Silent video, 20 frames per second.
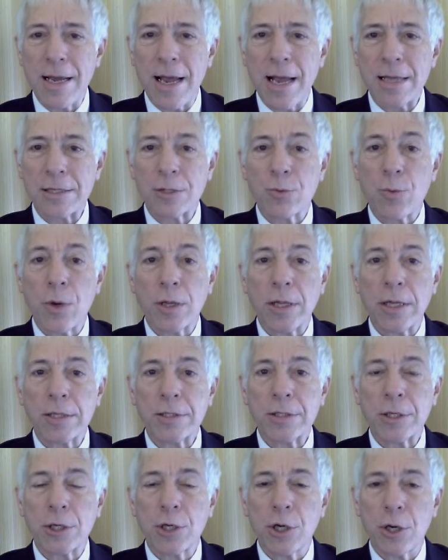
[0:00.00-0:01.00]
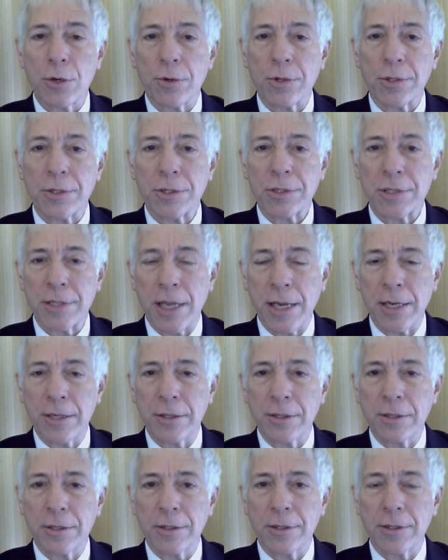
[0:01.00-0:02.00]
as well as the current state
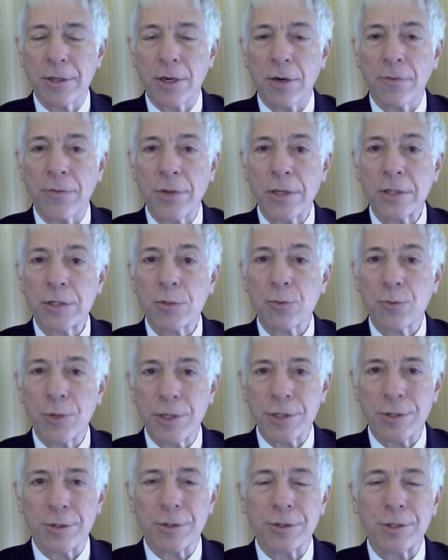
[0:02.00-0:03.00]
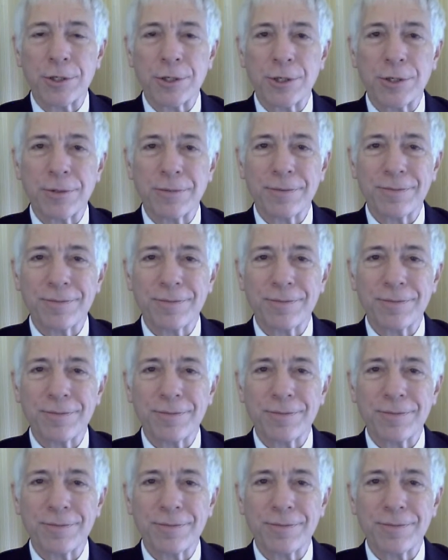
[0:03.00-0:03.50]
of its research.